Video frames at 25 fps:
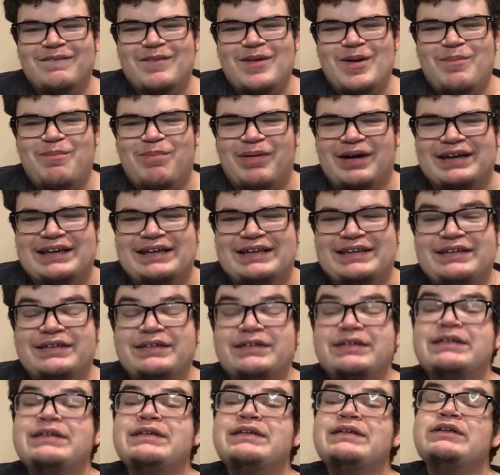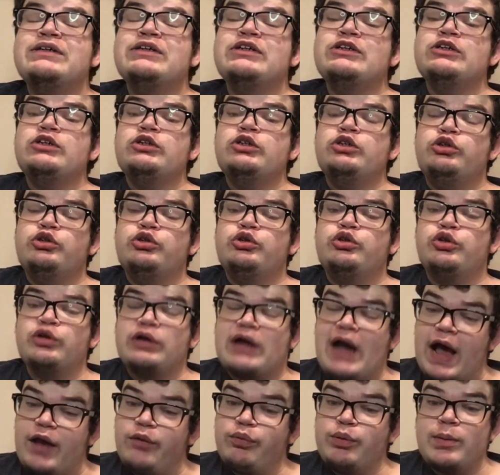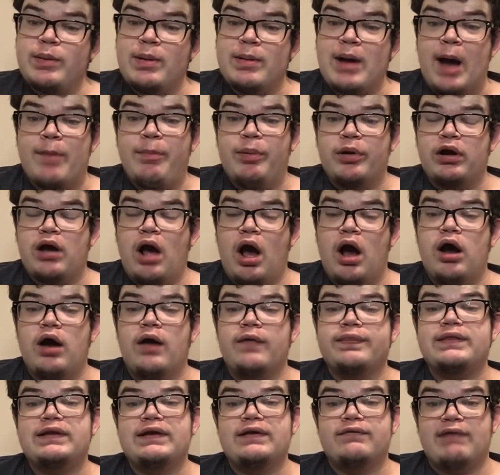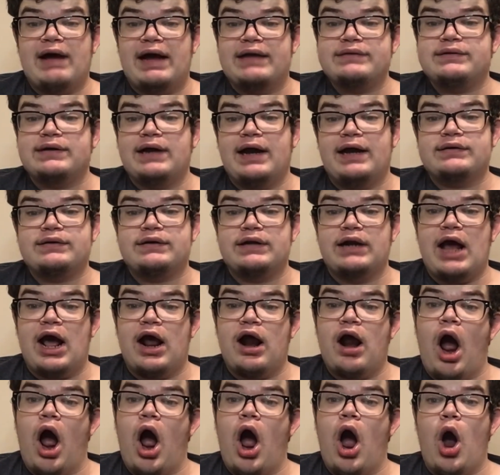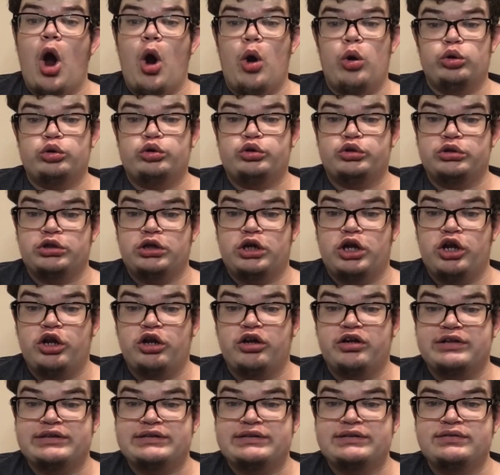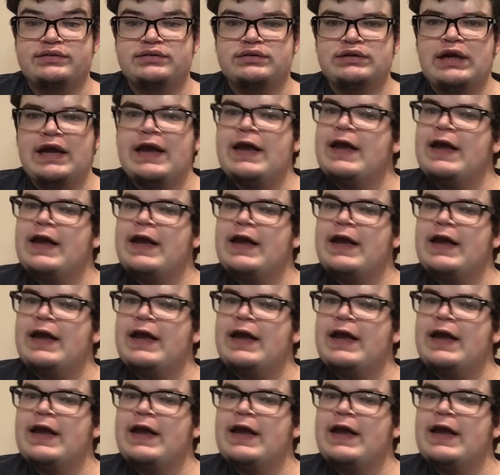everybody. Do you guys remember the lesson I did on ocean currents?